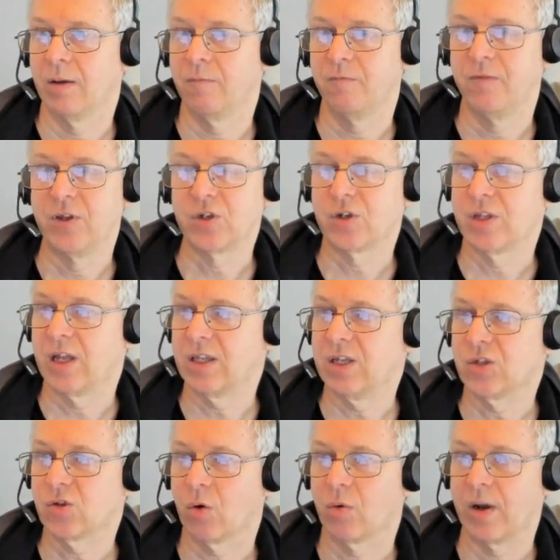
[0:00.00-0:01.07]
feature that
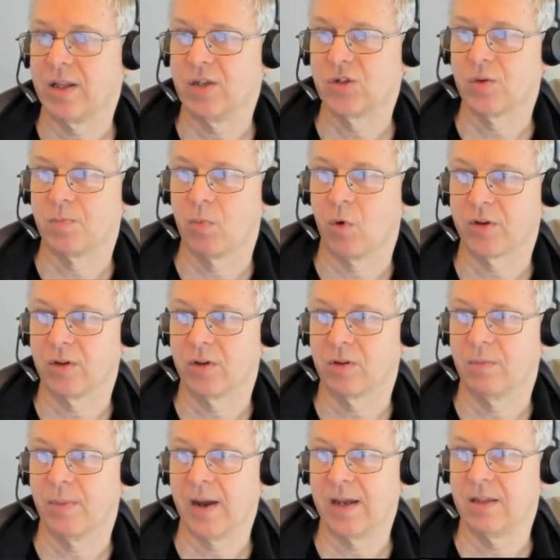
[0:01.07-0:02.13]
is already supported
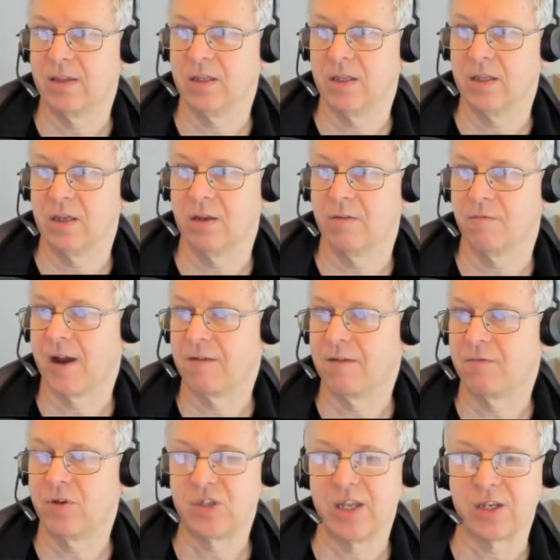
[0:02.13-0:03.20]
by the
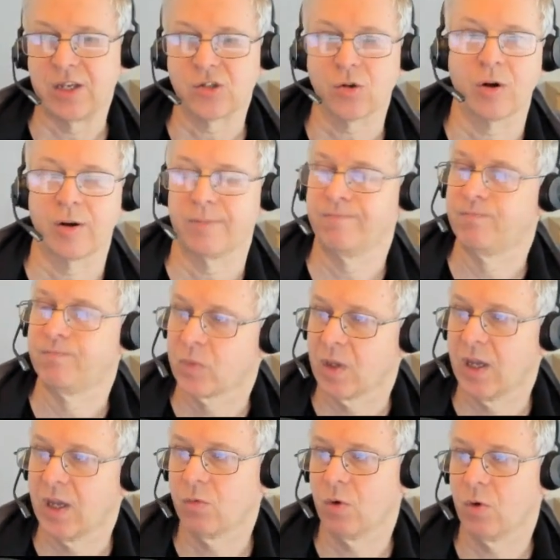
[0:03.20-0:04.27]
526, or
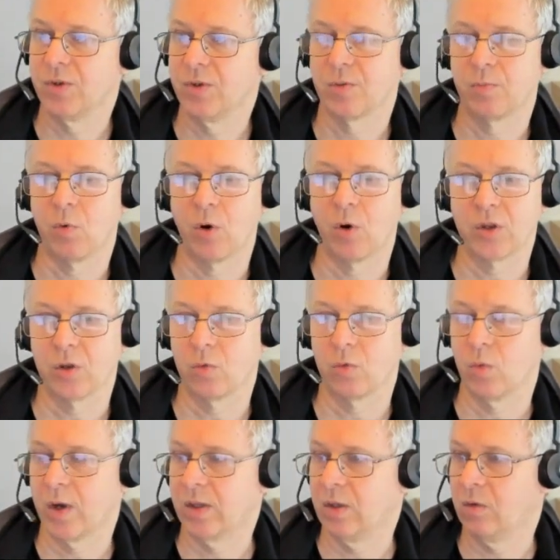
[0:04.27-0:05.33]
it will be supported
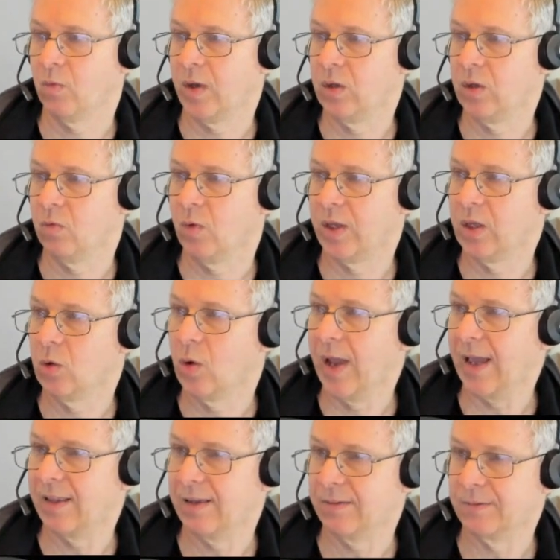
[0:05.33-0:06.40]
when you
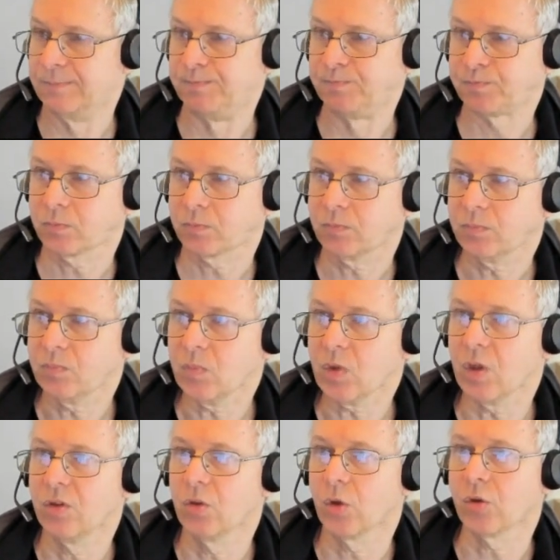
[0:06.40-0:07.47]
get it.
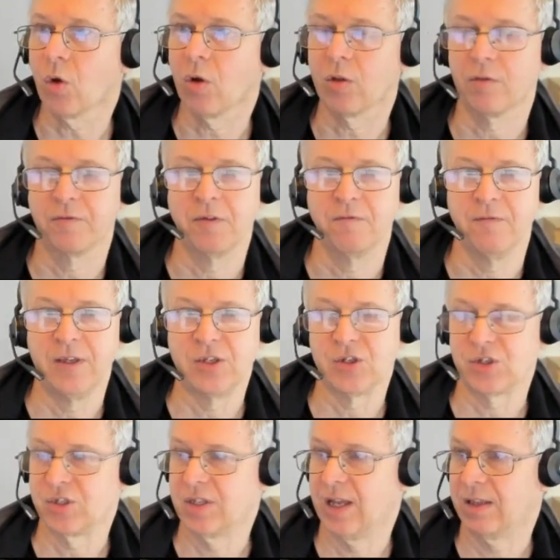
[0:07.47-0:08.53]
Not all of the
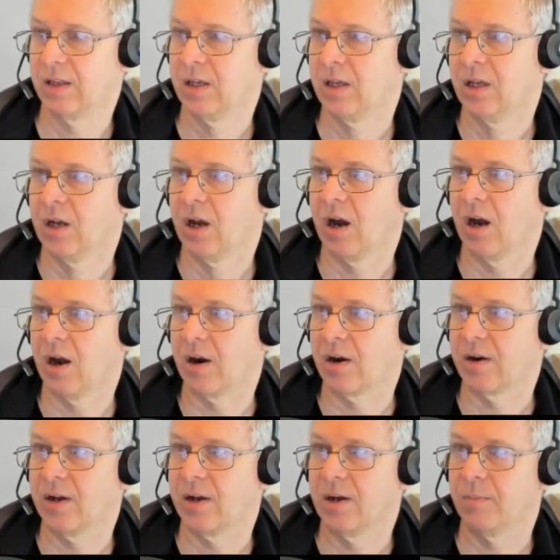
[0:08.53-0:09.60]
features that
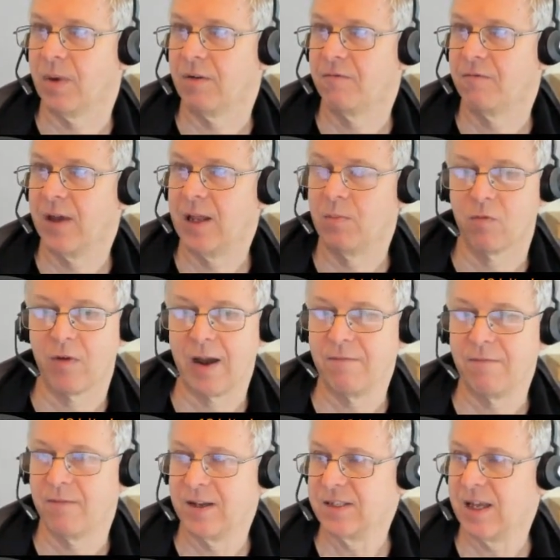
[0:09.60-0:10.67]
are available Wi-Fi